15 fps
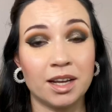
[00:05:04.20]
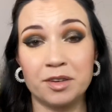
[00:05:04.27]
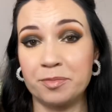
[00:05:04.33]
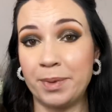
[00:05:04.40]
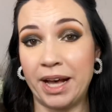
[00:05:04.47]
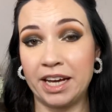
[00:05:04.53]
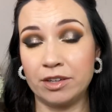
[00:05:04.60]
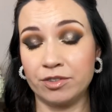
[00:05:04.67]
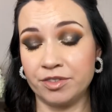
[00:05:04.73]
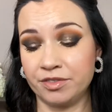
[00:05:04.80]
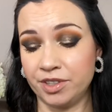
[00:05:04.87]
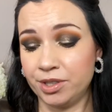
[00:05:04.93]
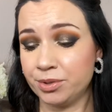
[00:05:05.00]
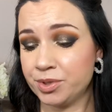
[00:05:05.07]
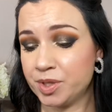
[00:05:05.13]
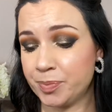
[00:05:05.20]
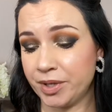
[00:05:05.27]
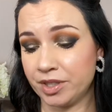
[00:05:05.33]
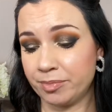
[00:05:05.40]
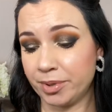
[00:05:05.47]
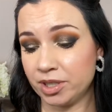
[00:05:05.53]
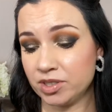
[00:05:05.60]
of bad reviews,
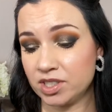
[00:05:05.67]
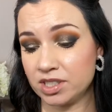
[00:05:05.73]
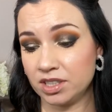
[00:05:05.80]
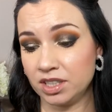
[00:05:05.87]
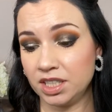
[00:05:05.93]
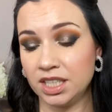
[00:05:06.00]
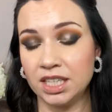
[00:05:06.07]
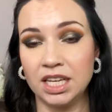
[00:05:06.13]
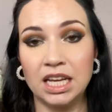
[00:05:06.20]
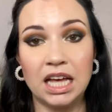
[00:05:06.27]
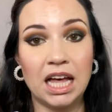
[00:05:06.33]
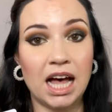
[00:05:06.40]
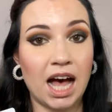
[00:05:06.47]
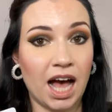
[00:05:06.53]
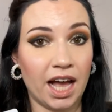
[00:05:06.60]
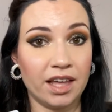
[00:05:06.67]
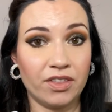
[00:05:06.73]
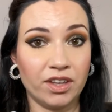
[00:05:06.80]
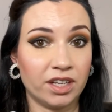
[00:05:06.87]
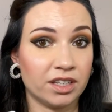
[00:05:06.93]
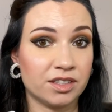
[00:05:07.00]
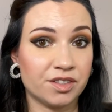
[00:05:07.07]
but personally, I
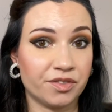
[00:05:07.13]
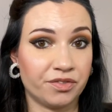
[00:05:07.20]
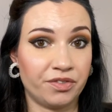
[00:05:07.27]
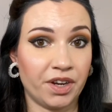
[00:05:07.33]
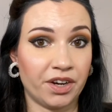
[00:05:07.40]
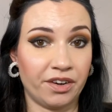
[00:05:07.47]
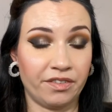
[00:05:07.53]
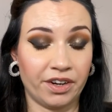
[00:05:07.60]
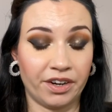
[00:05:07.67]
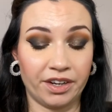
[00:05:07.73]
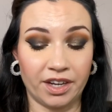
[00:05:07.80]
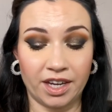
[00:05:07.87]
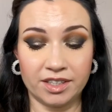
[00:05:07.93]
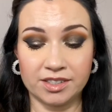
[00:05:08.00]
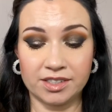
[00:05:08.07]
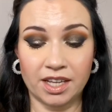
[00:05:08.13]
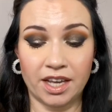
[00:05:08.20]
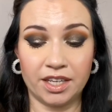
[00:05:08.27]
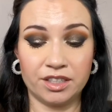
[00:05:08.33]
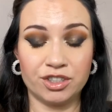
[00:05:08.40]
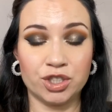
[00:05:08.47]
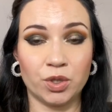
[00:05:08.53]
think it's very, very nice.
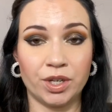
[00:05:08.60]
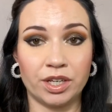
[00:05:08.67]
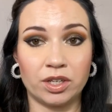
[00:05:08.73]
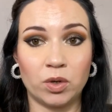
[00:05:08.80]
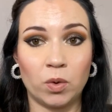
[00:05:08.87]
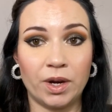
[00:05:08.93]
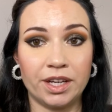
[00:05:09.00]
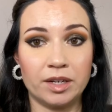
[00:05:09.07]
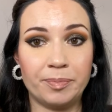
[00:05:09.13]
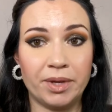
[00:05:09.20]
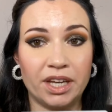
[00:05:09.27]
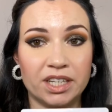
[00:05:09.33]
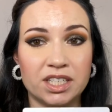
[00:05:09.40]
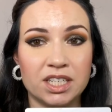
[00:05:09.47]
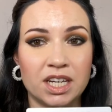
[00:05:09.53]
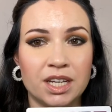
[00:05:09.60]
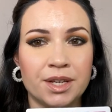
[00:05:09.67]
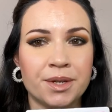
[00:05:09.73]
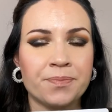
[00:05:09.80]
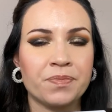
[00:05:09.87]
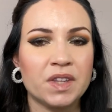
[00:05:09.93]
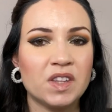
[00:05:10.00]
I enjoy it quite a bit.
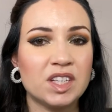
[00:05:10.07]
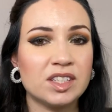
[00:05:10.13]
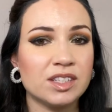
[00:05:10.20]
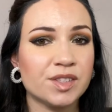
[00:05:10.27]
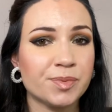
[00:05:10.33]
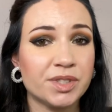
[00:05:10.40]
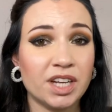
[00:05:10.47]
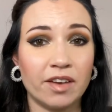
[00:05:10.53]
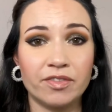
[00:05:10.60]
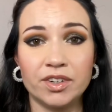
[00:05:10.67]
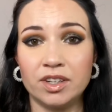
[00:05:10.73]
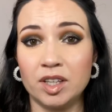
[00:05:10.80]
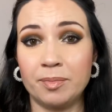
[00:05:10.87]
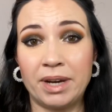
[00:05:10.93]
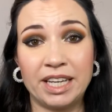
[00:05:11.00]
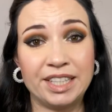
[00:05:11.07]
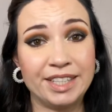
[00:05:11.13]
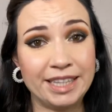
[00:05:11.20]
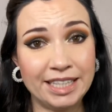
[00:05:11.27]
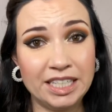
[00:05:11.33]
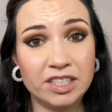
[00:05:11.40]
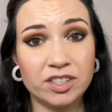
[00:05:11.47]
This is definitely my
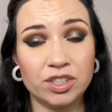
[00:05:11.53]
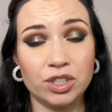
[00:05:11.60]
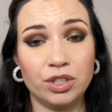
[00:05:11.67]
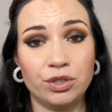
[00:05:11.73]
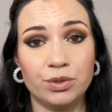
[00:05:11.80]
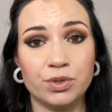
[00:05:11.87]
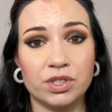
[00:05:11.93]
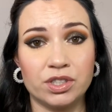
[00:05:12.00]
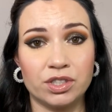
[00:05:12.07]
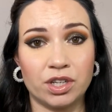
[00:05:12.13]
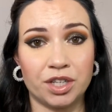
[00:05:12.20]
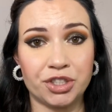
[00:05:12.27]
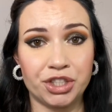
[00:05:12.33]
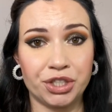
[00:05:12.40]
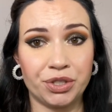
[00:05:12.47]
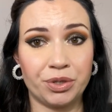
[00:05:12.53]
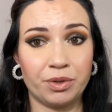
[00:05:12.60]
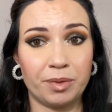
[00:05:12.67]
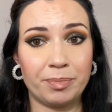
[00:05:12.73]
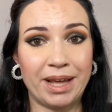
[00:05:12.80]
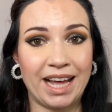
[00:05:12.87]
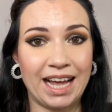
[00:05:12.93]
least used Natasha
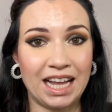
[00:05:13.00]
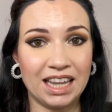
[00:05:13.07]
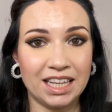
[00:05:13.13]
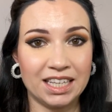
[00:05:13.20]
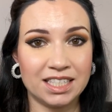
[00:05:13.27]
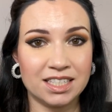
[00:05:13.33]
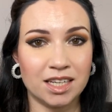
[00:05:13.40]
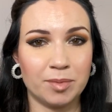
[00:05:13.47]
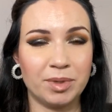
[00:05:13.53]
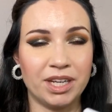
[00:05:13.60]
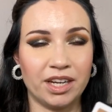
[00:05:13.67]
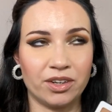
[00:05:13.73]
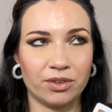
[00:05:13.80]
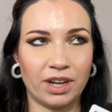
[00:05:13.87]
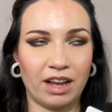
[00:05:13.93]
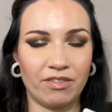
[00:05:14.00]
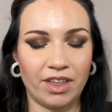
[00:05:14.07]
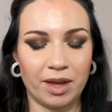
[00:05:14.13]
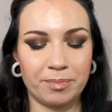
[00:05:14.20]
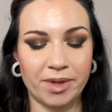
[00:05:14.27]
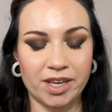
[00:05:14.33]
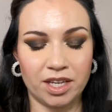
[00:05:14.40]
Denona palette. I mean, I don't have
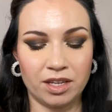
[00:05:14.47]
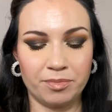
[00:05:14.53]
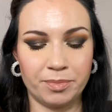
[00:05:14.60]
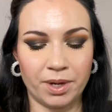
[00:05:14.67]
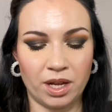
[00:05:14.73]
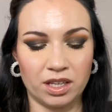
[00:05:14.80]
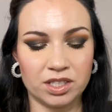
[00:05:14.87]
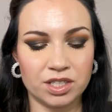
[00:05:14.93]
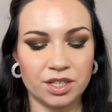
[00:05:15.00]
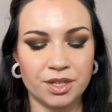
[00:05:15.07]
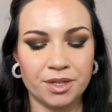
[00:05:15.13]
that many, but